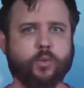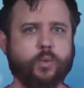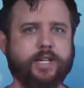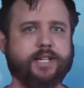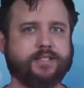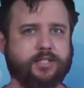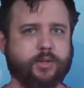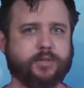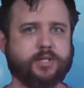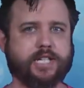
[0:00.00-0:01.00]
Wouldn't we
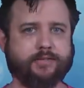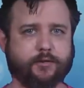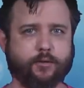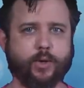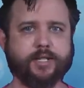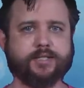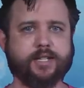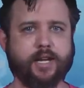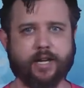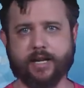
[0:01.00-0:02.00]
as users have a
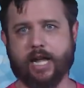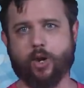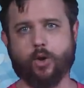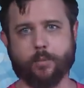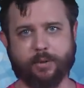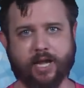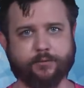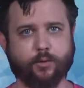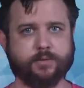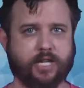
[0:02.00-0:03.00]
voice in how our
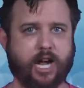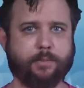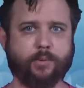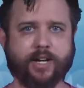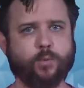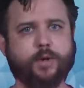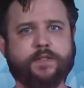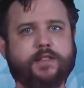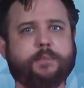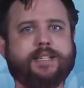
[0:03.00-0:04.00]
platforms operate?
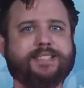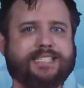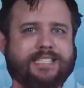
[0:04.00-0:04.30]
Wouldn't there be